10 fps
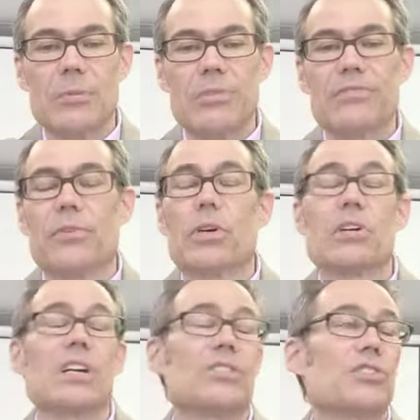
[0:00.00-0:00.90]
before
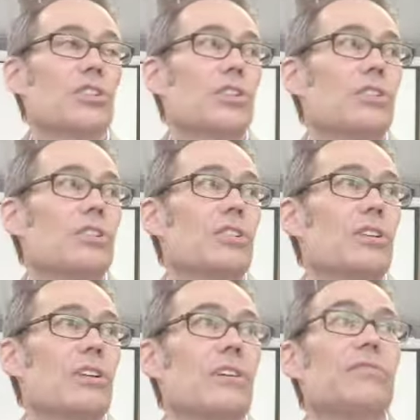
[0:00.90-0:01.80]
Christ's church.
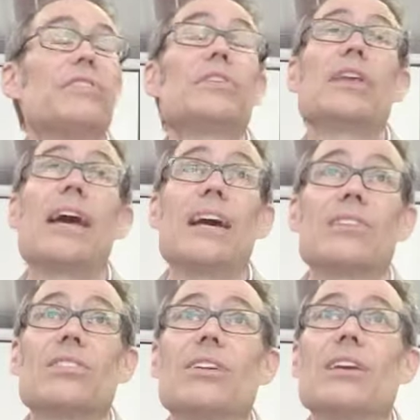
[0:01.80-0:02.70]
Fear that.